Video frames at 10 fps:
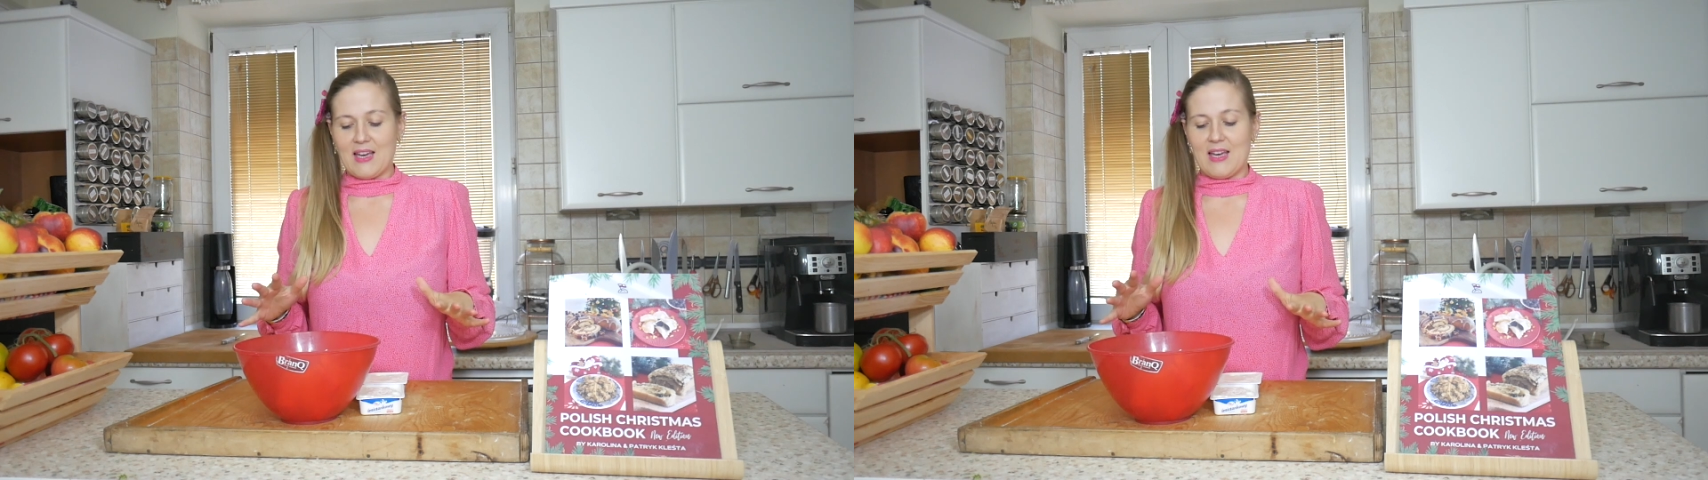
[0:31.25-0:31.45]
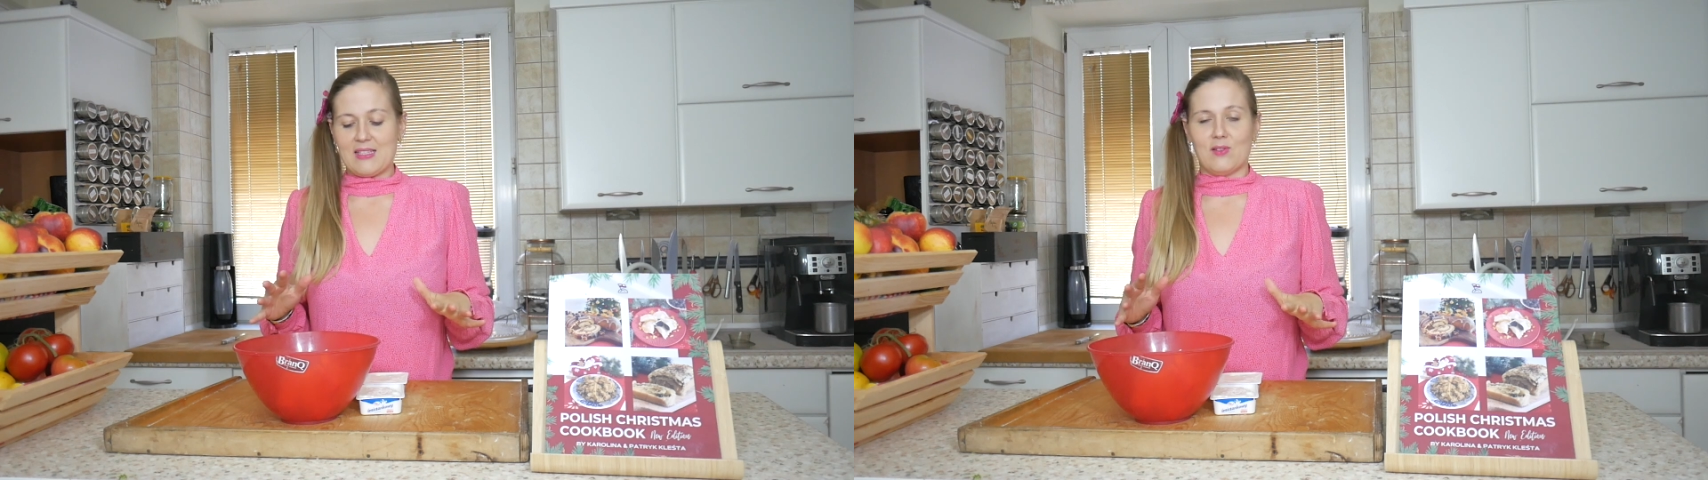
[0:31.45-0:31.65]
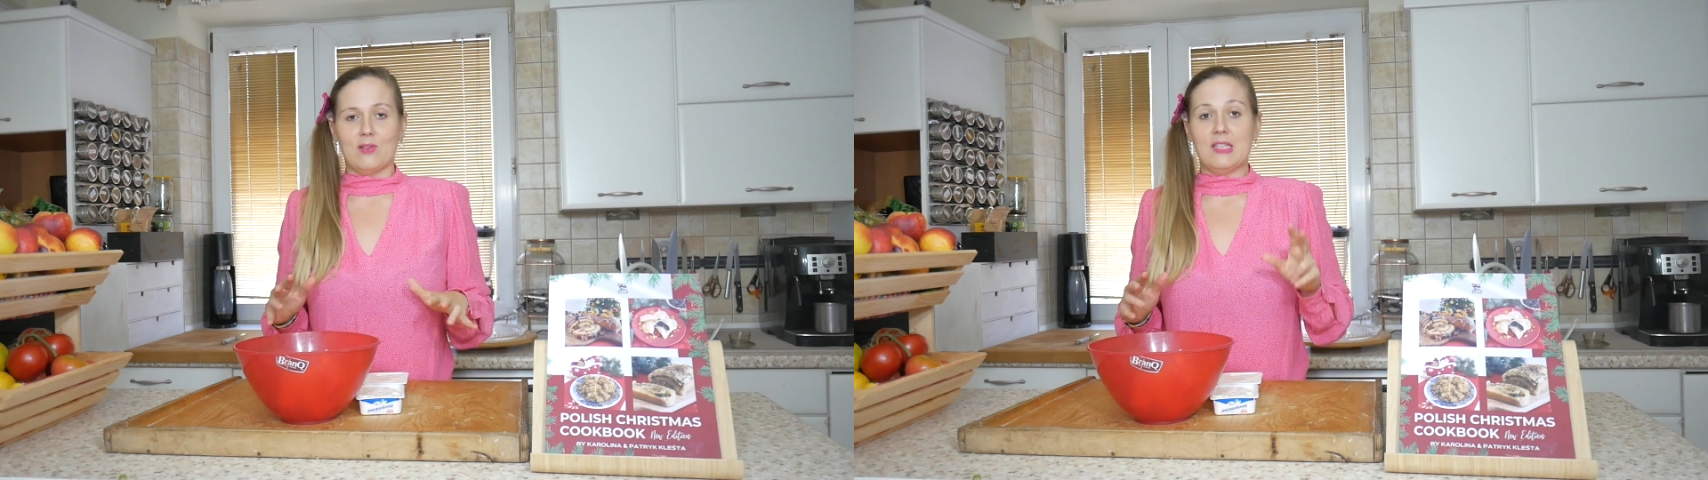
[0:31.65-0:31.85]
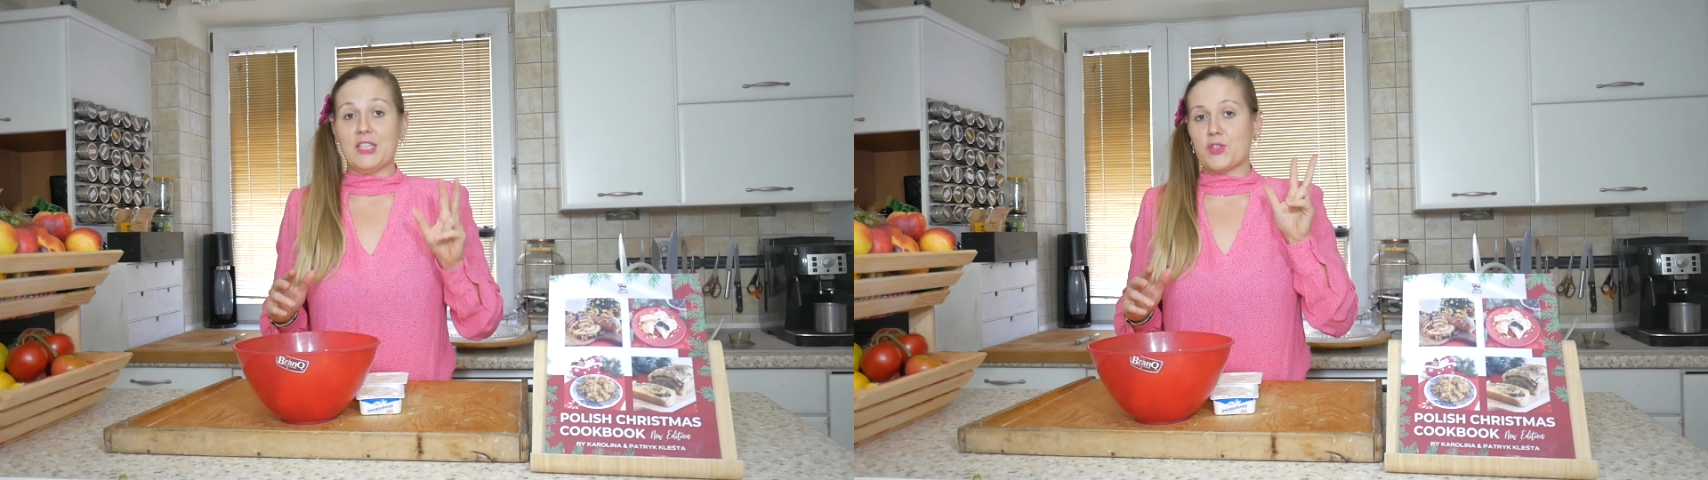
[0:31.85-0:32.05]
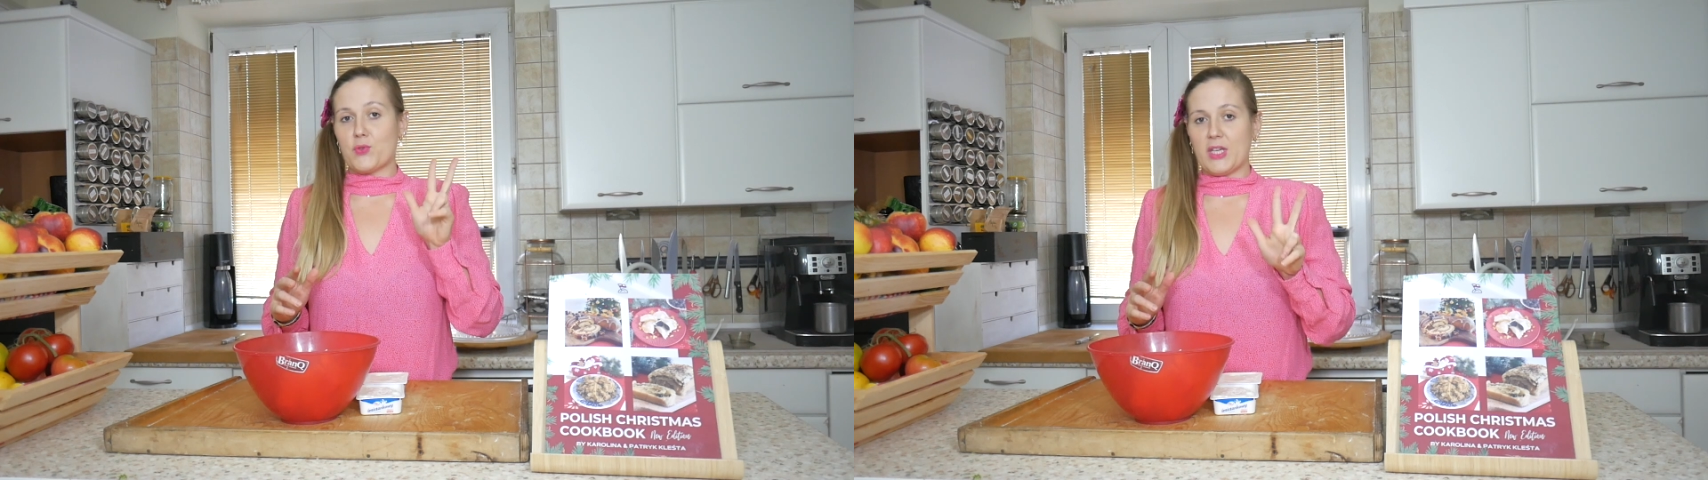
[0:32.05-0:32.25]
has
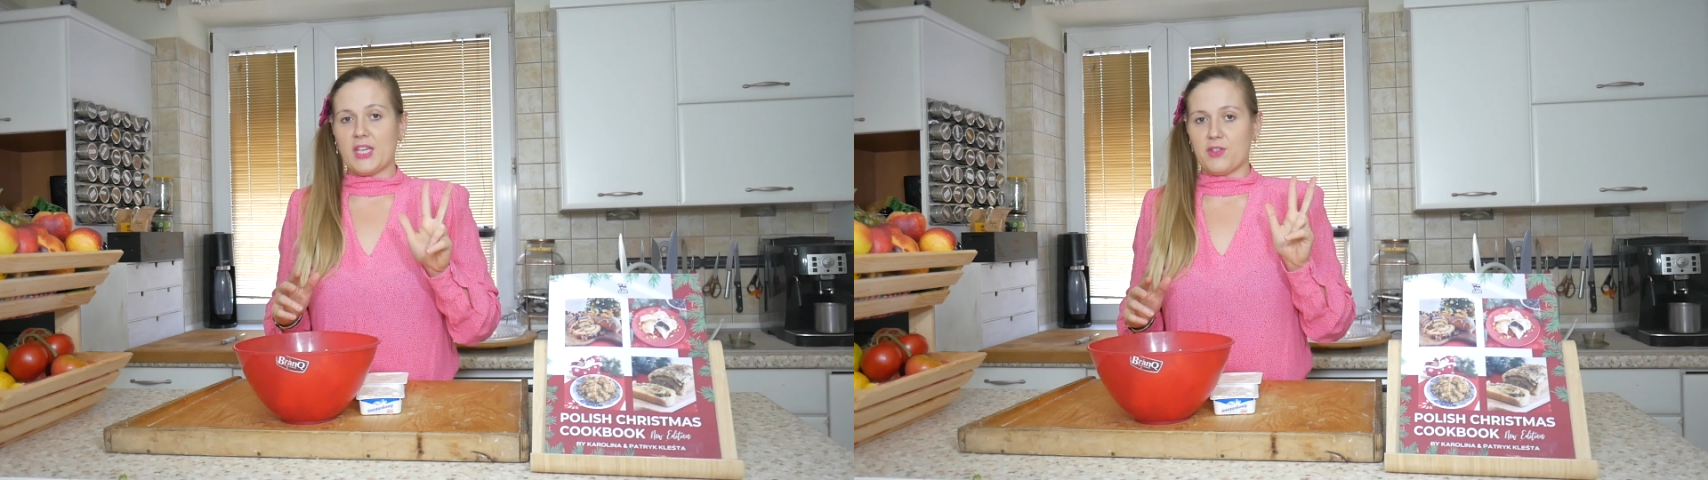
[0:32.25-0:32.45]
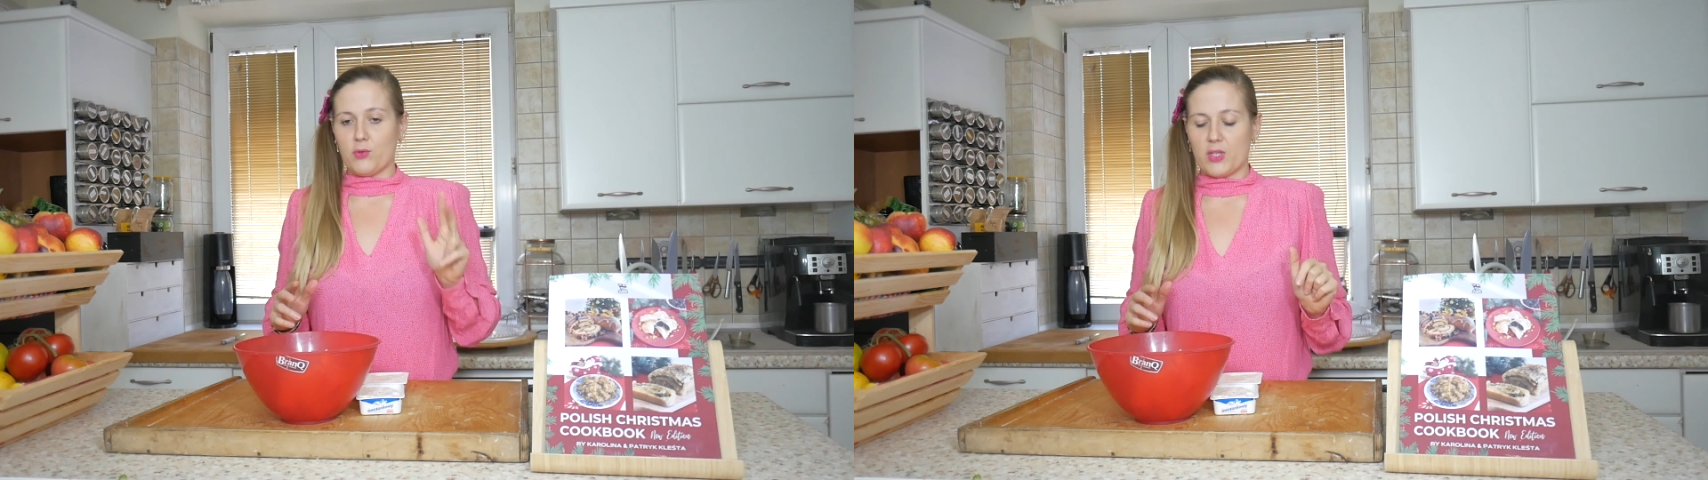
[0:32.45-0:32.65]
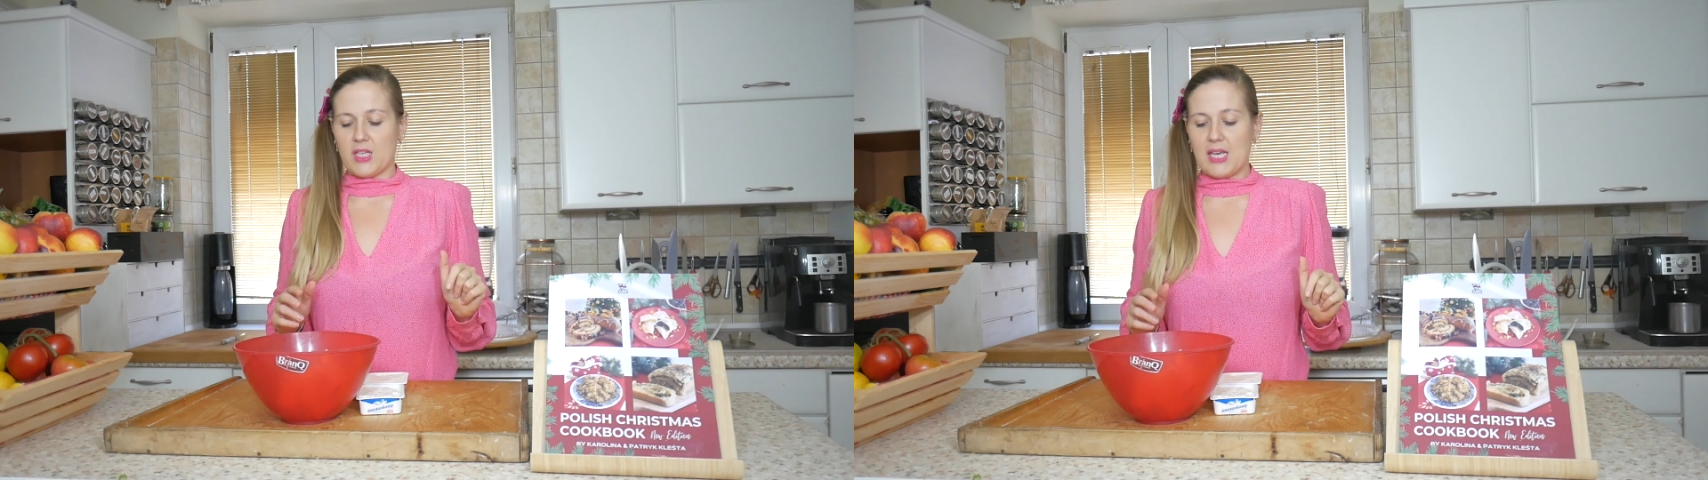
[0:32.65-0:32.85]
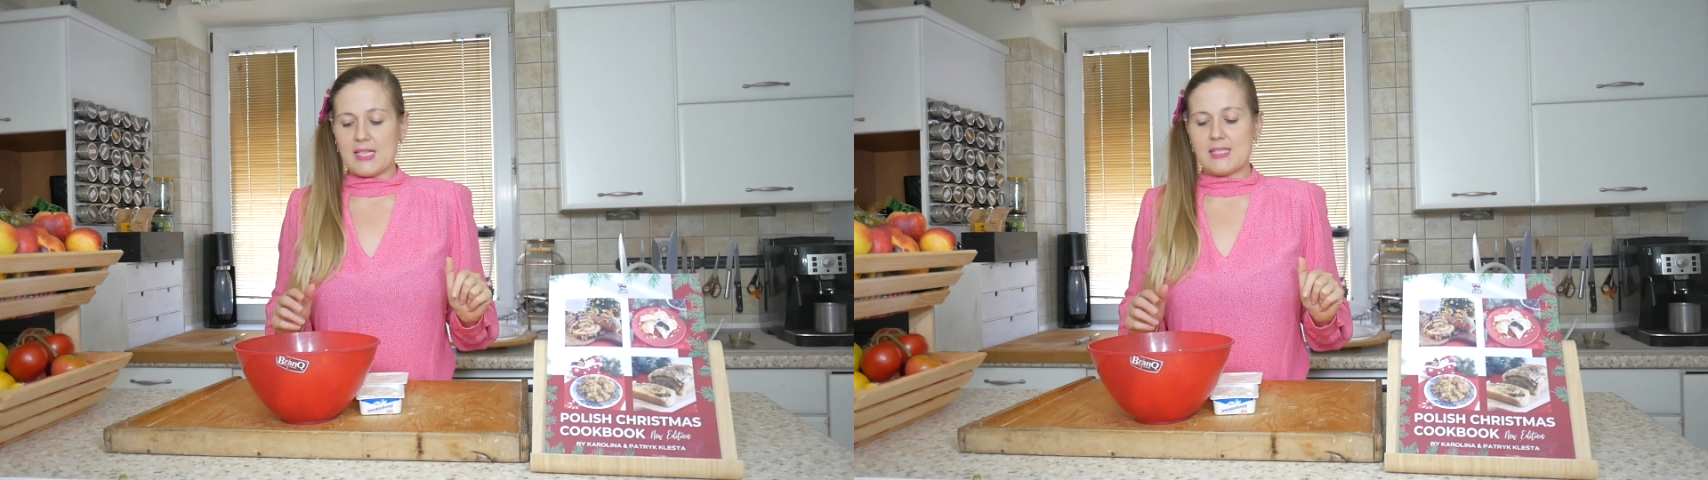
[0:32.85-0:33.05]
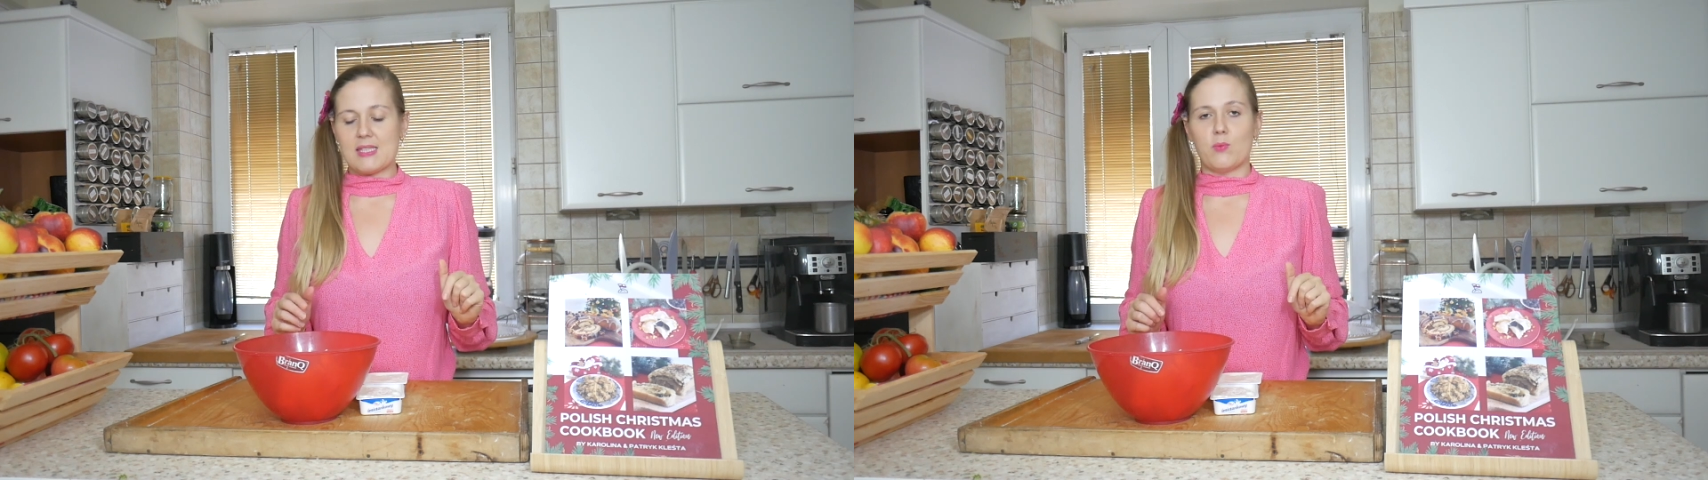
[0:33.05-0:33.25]
only 3
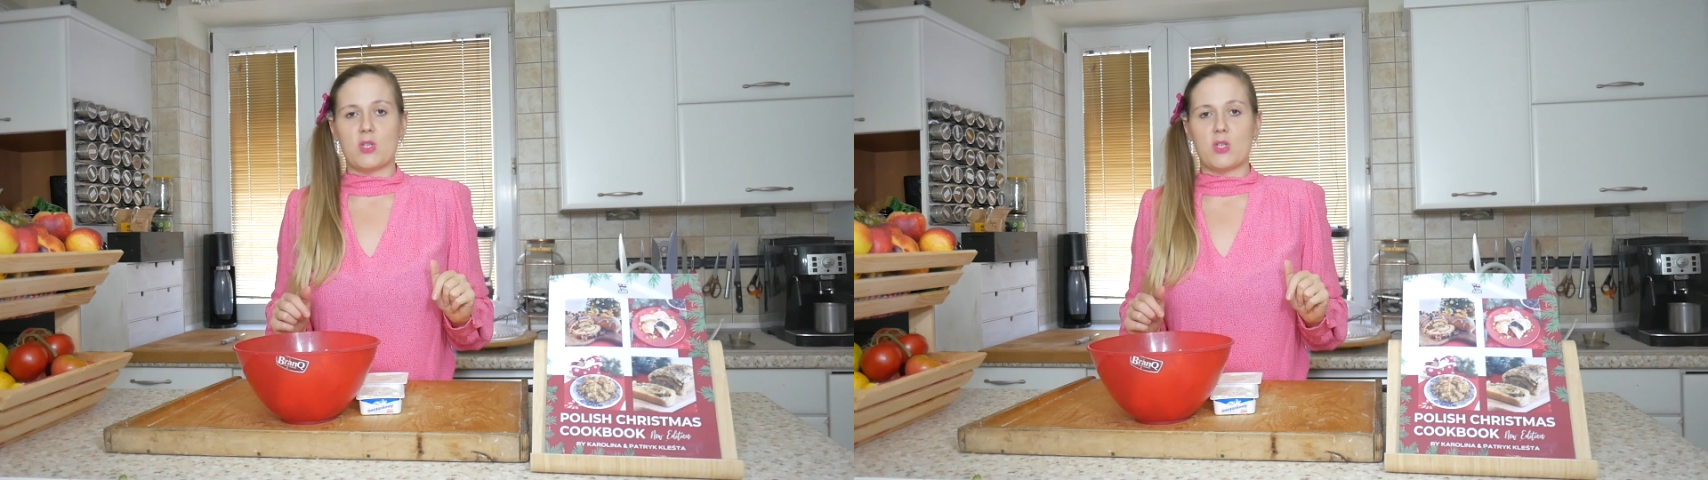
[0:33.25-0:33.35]
ingredients,